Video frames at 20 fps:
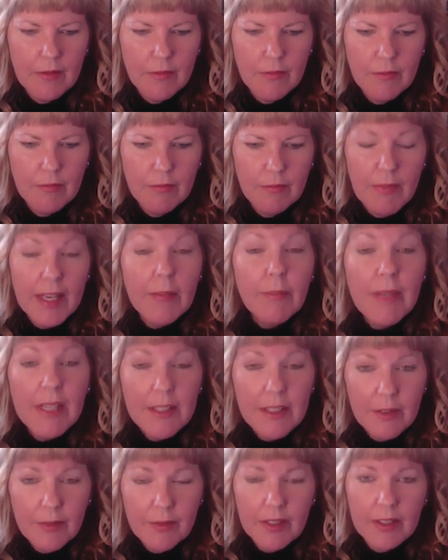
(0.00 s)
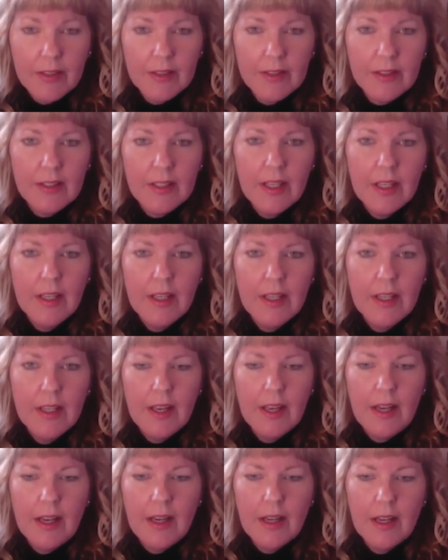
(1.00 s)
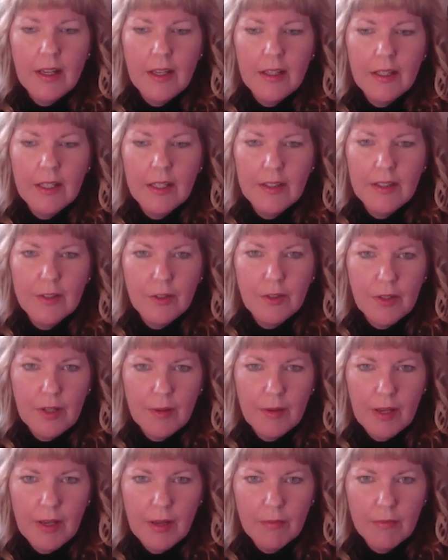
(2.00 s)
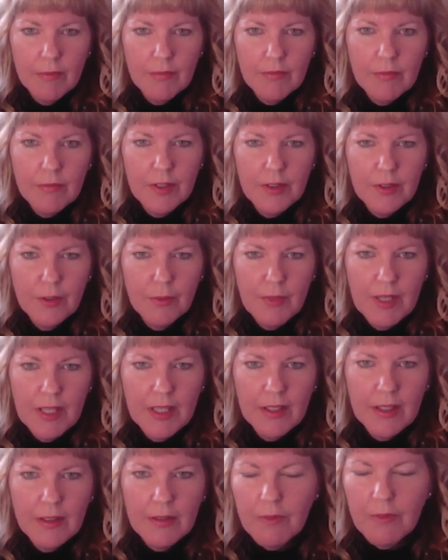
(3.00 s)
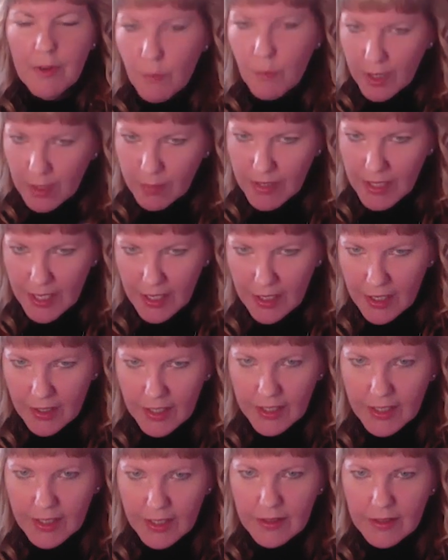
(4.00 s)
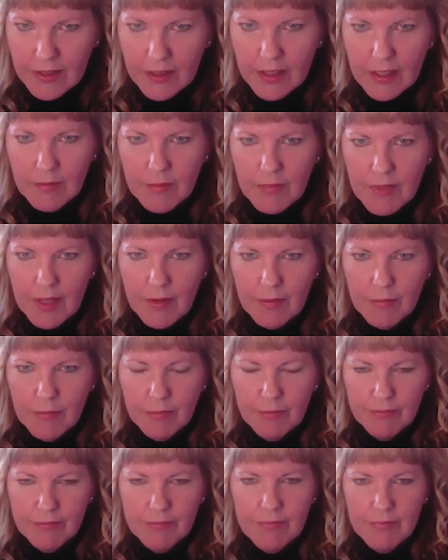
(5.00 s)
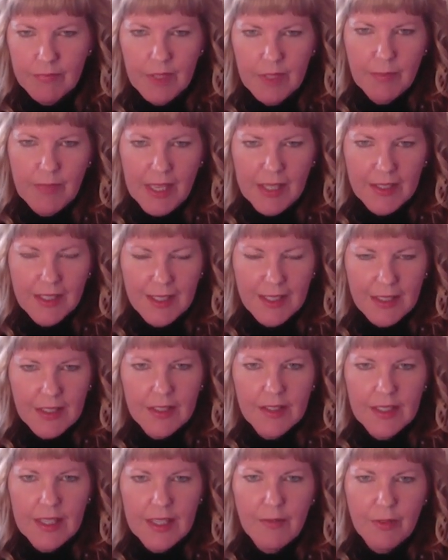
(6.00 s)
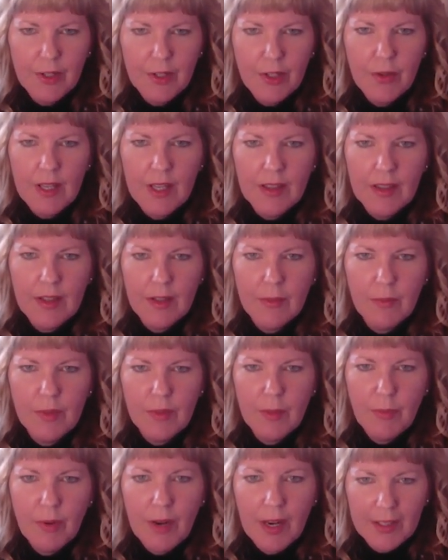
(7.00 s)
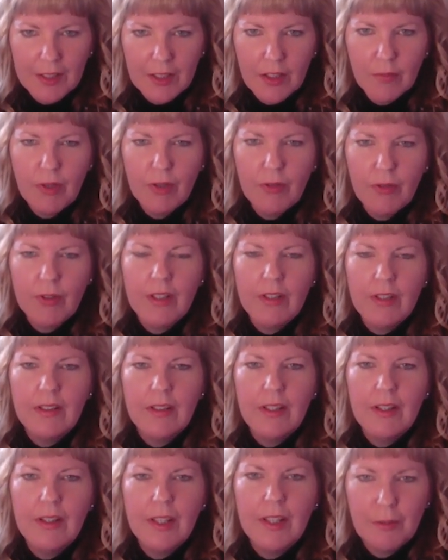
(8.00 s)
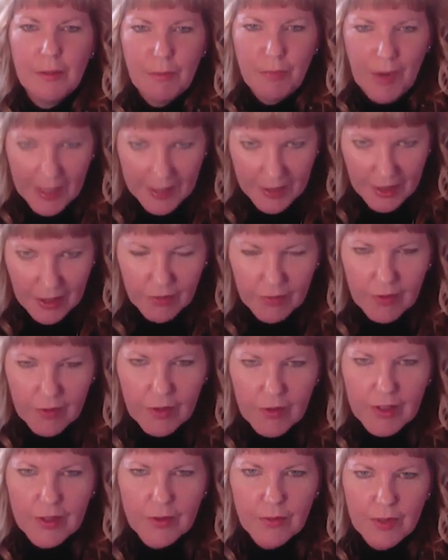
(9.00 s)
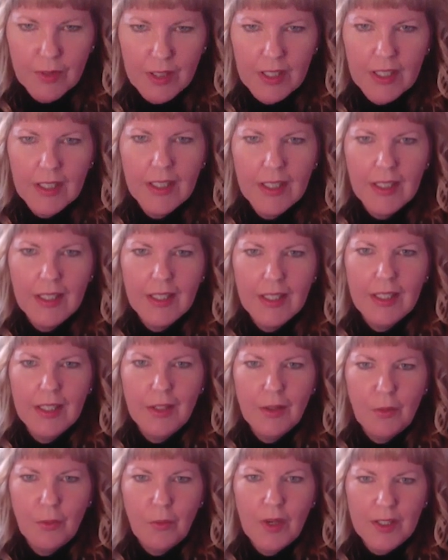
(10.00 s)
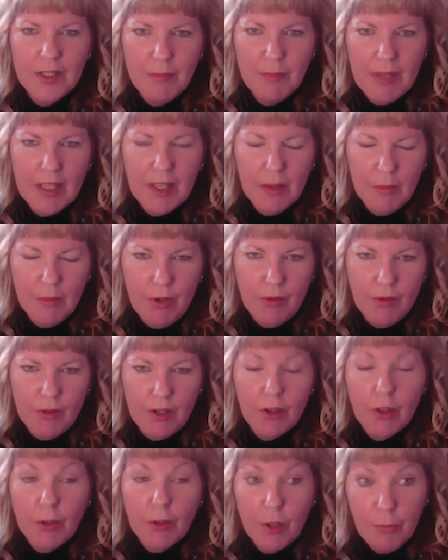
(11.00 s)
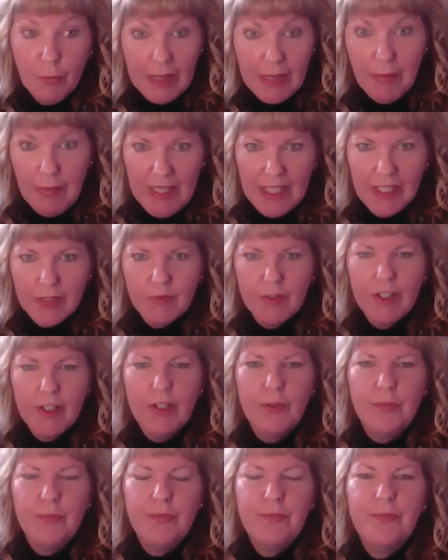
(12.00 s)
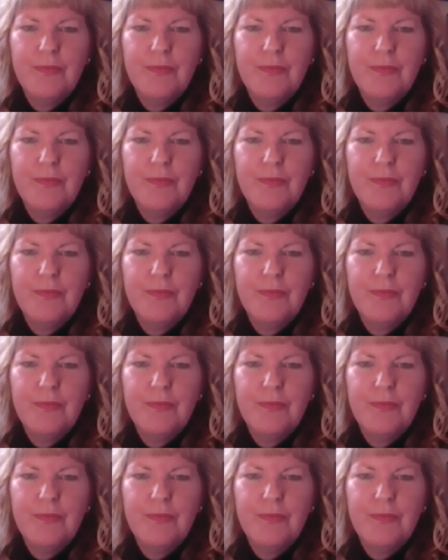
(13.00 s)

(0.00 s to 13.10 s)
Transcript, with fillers: made a big difference uh, and so I, am assuming and from what i'm hearing I'm, I'm, I'm guessing it's the same for you that the, the practical component and the practical focus really was a big component or a big piece for you